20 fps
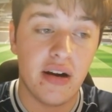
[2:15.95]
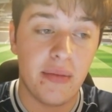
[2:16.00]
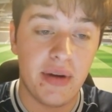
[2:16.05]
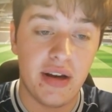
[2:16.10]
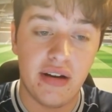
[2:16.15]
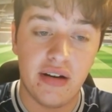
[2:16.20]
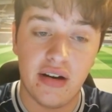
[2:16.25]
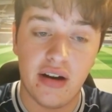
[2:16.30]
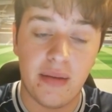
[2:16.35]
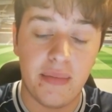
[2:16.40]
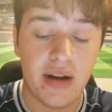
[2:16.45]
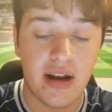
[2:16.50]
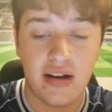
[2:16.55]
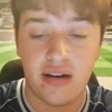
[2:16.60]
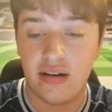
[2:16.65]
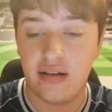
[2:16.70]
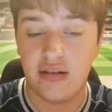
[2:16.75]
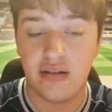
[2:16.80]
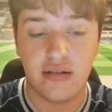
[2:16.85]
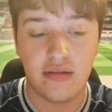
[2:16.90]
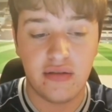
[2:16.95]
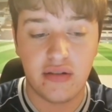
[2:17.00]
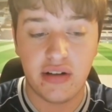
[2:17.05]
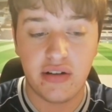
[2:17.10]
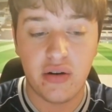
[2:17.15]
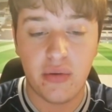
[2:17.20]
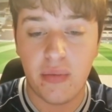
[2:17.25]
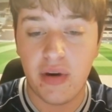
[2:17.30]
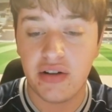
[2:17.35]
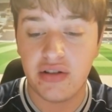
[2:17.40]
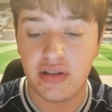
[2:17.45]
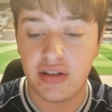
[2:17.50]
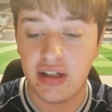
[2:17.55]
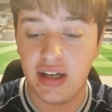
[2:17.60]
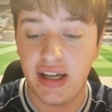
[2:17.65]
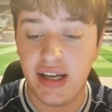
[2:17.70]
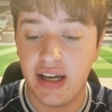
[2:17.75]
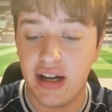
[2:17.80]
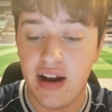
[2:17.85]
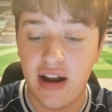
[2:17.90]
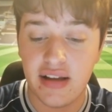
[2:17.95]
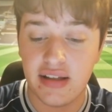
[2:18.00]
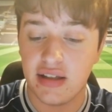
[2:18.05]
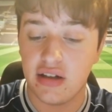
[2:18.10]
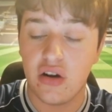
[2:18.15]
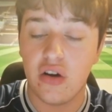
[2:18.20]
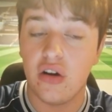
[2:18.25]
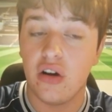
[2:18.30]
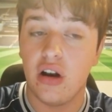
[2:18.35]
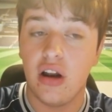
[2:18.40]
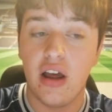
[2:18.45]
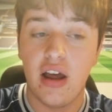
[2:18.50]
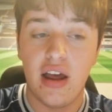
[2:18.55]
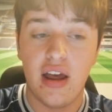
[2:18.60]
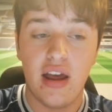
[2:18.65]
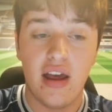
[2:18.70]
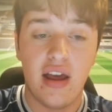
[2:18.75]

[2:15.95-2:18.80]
I mean, I don't watch the Liga NOS at all.